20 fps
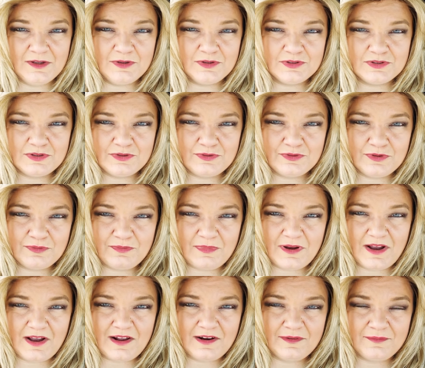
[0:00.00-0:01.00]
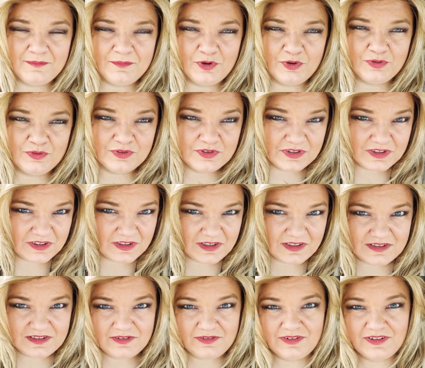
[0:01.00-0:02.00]
So the bottom person
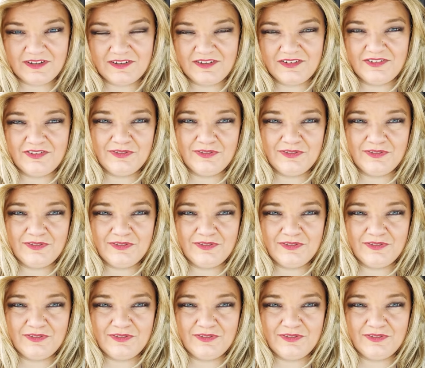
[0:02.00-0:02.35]
gets on the